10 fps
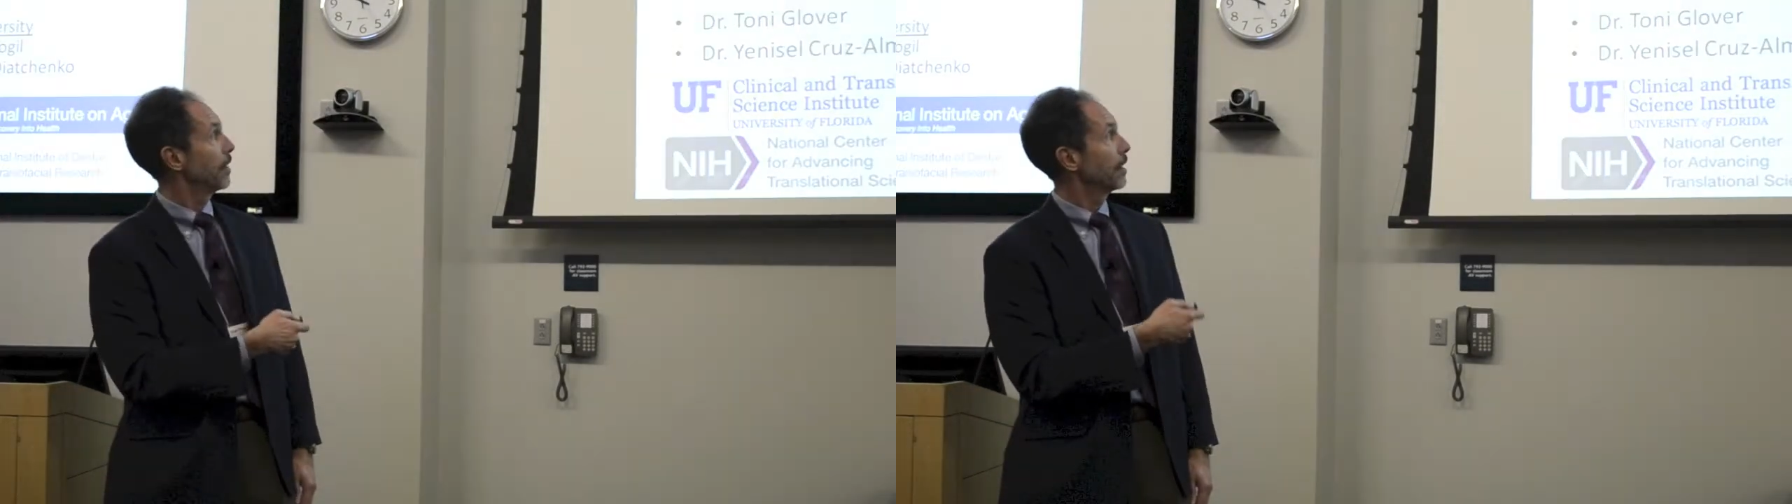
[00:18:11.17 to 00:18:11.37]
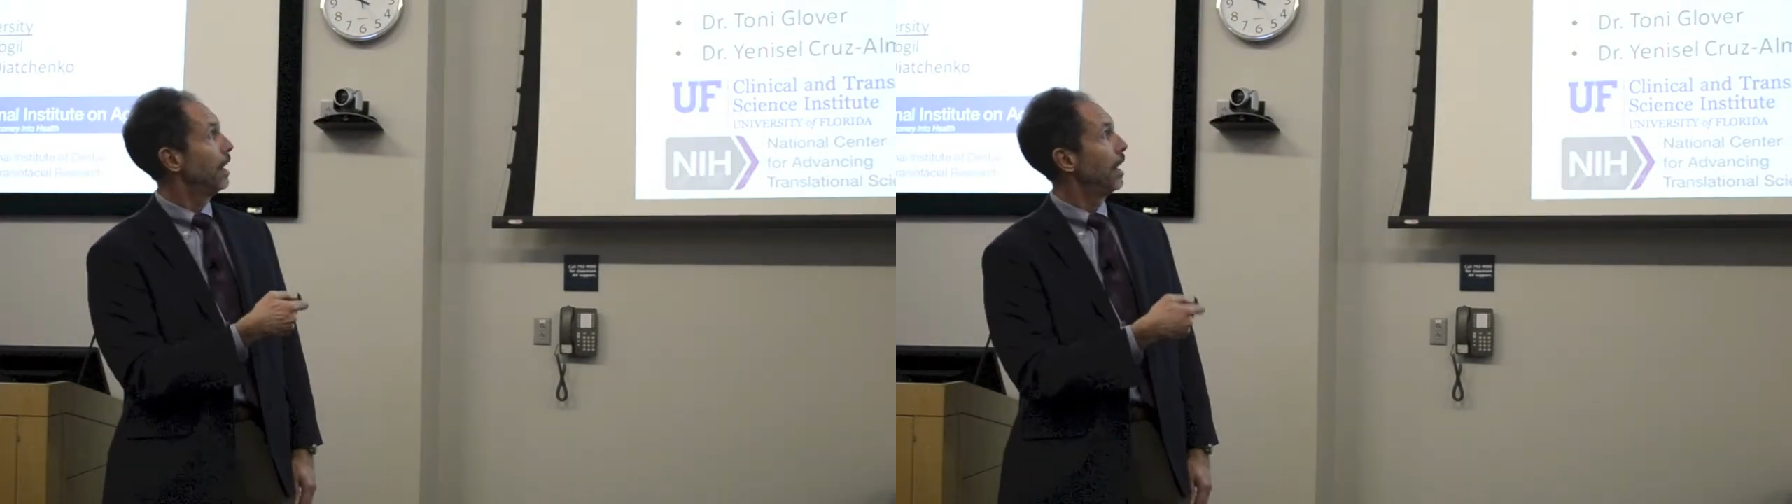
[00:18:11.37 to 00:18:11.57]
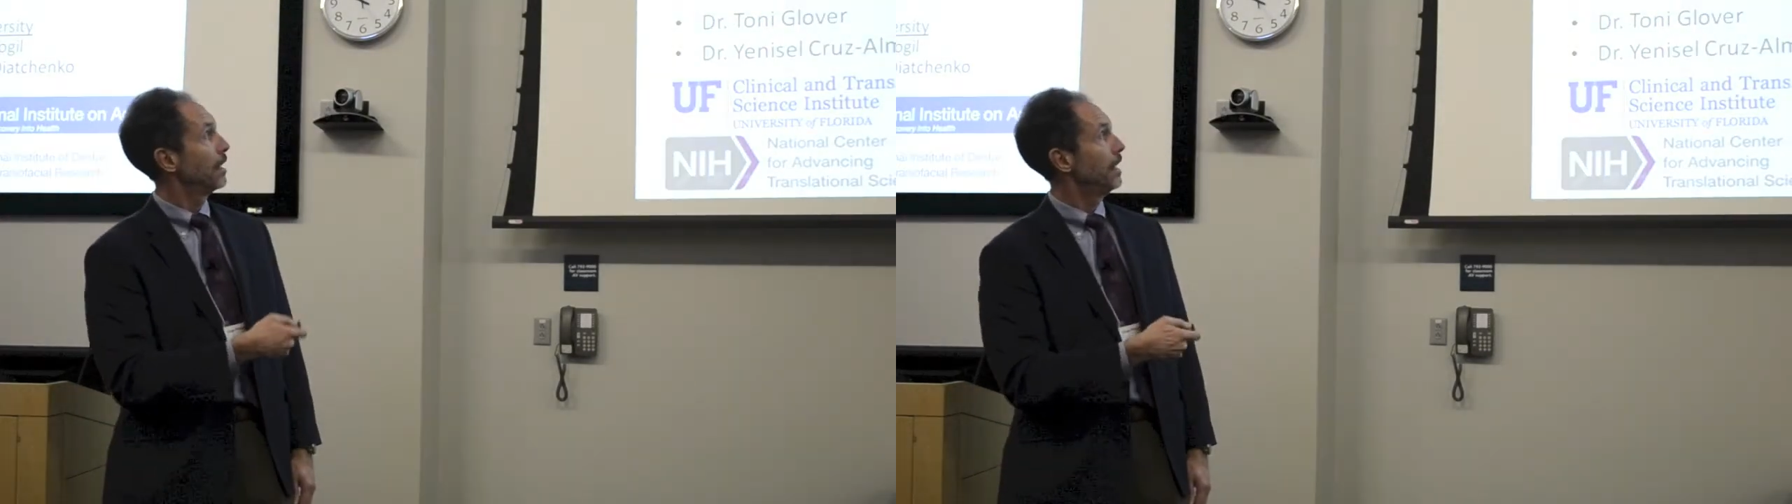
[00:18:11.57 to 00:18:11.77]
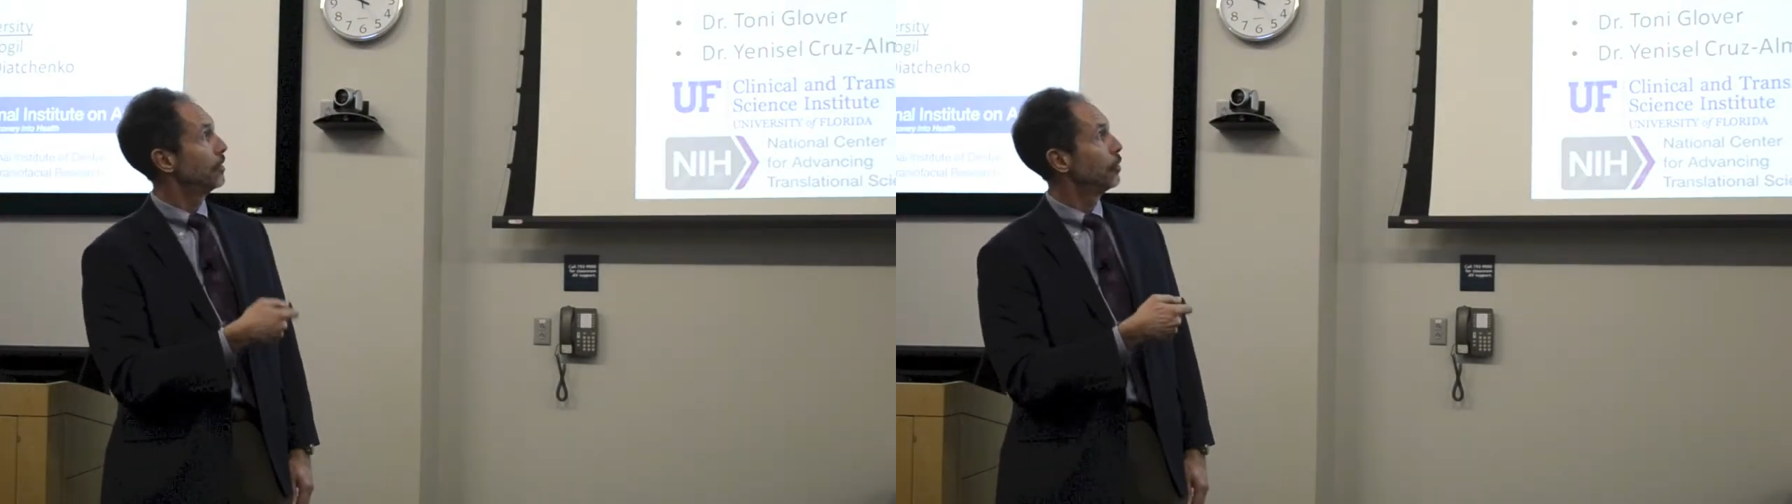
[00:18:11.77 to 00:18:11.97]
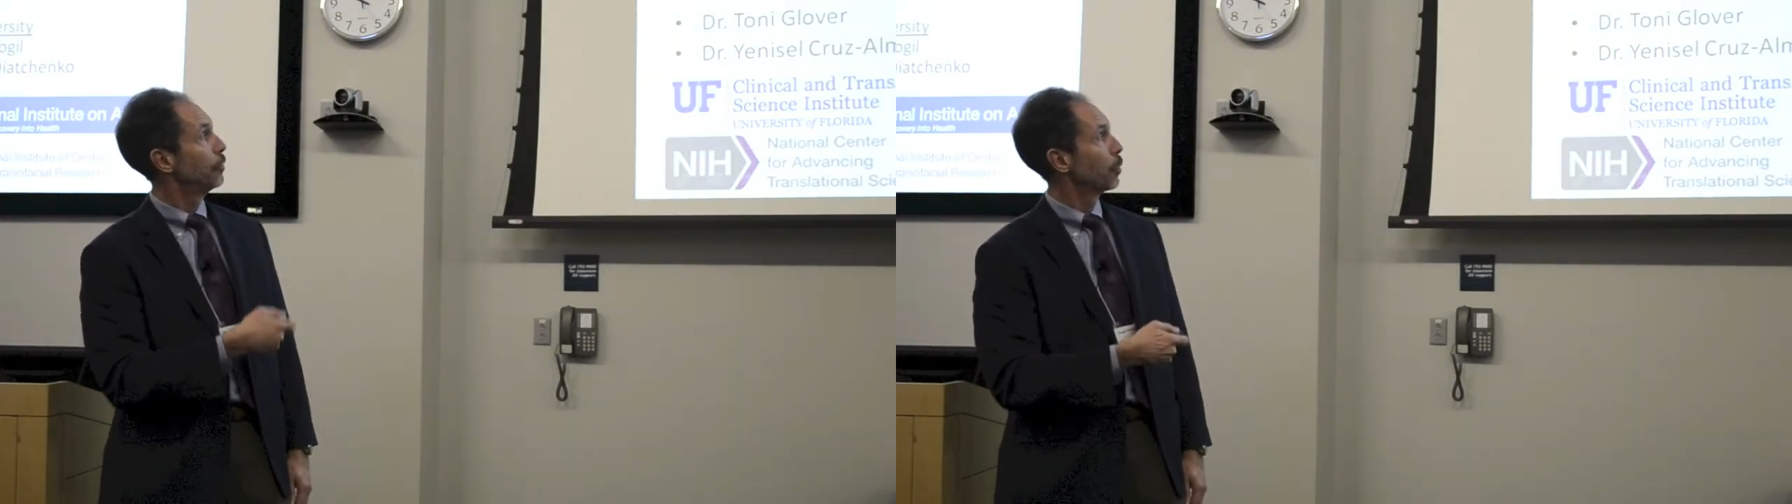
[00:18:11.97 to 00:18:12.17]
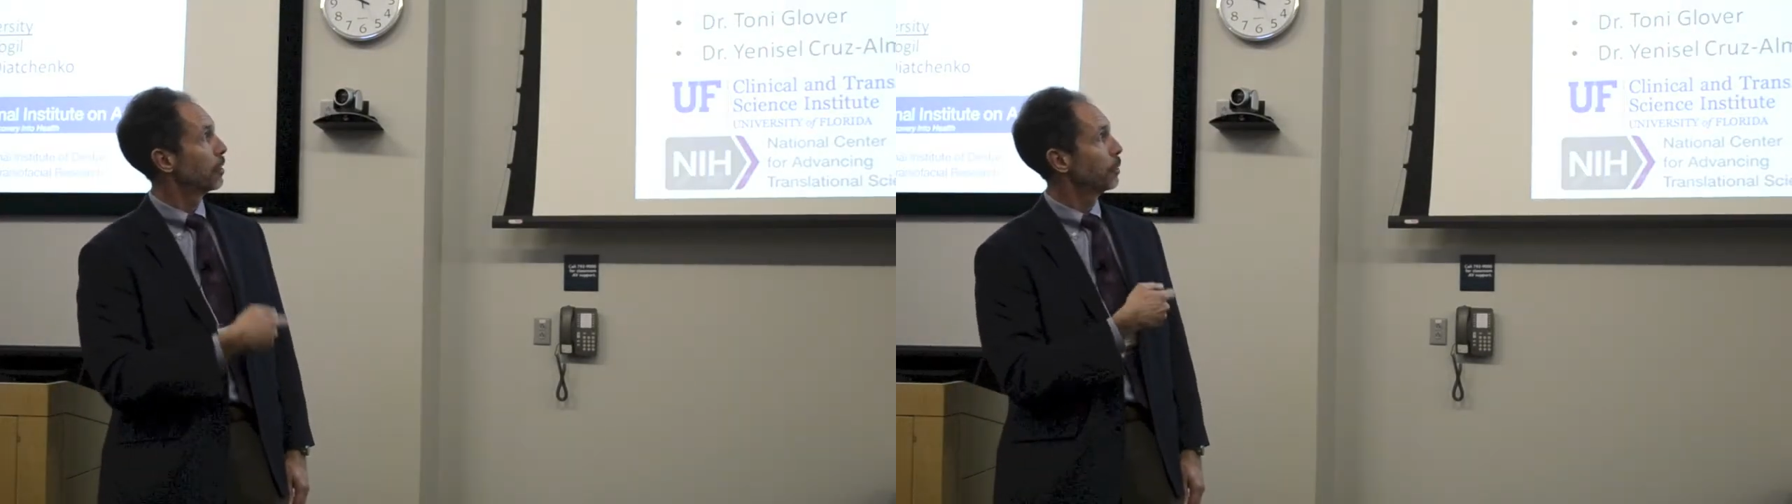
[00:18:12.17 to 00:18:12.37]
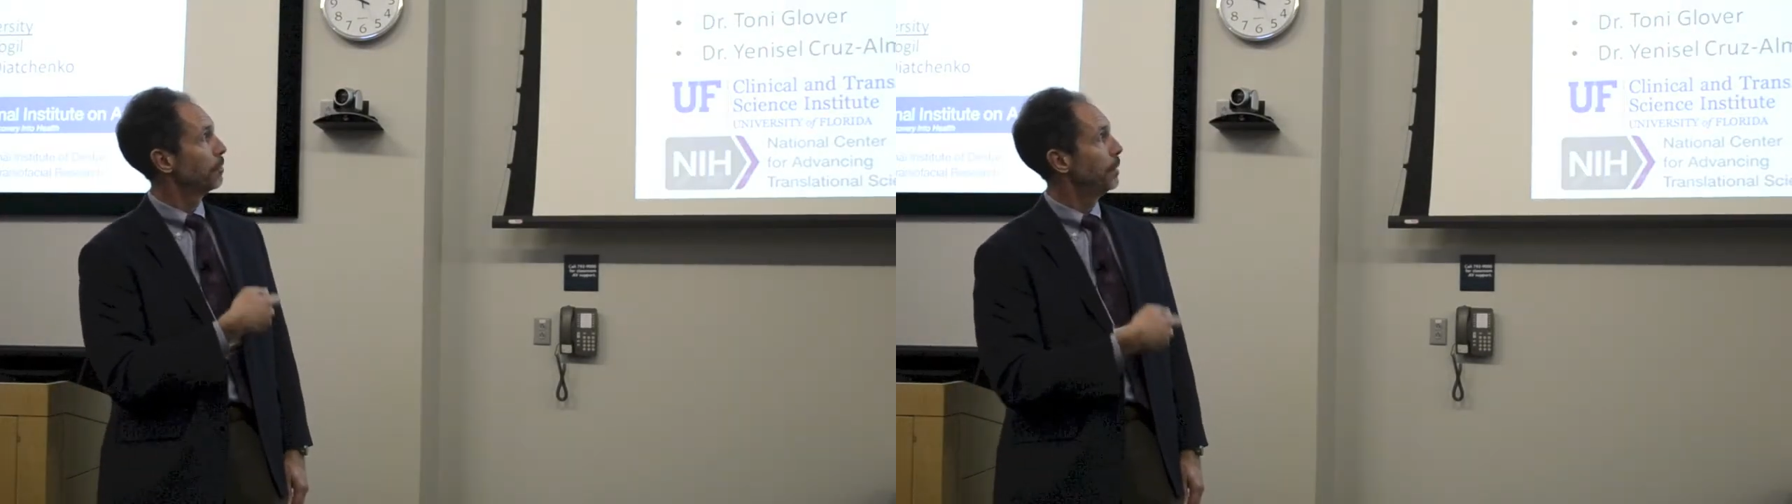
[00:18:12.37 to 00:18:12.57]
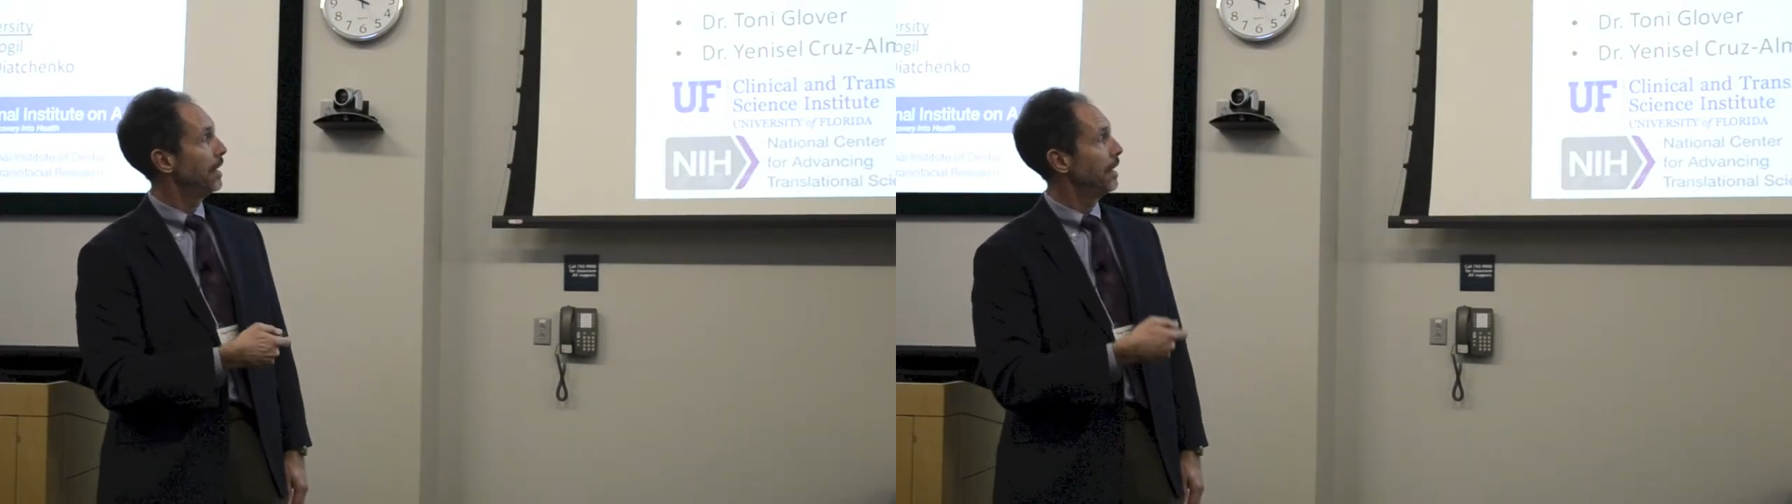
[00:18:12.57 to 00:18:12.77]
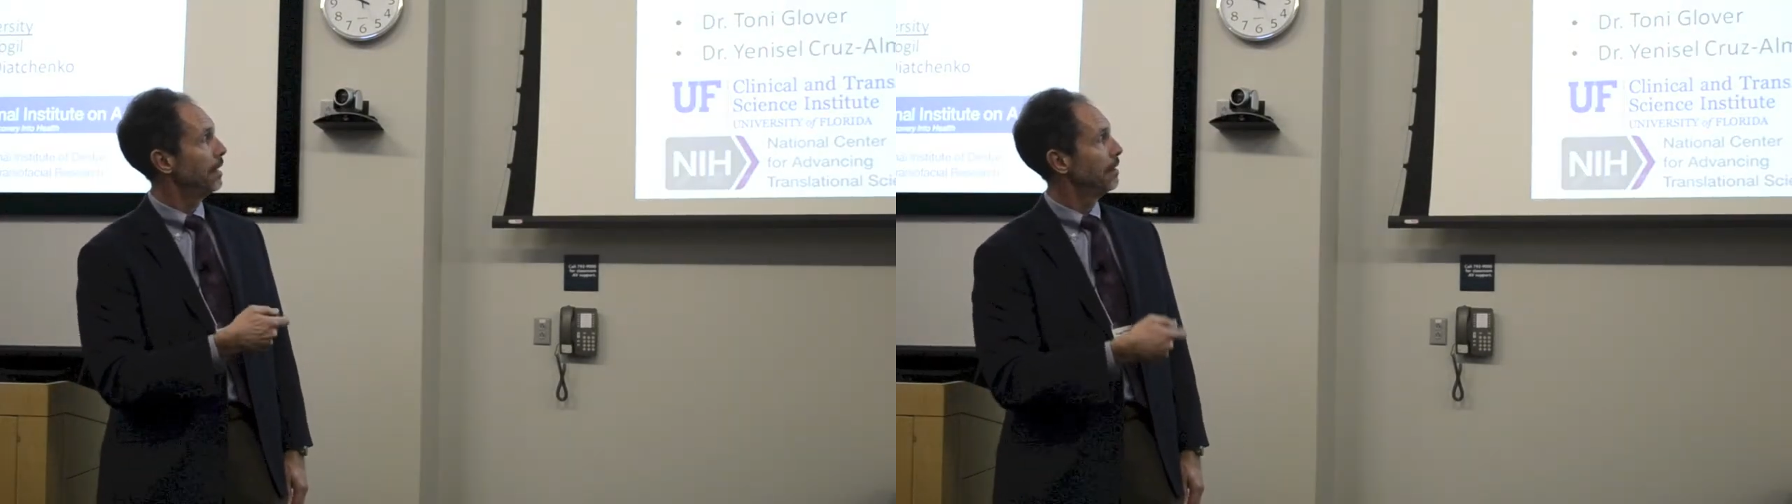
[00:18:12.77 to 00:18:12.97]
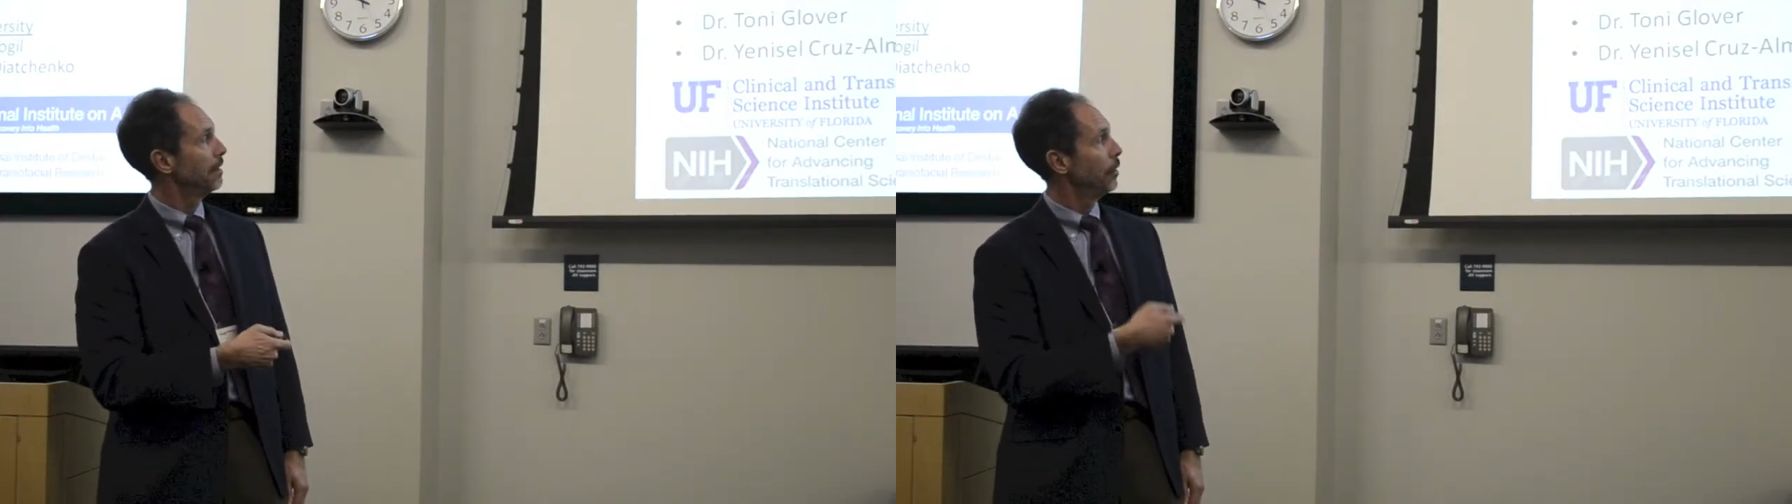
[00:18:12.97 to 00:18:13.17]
of the colleagues who've worked with me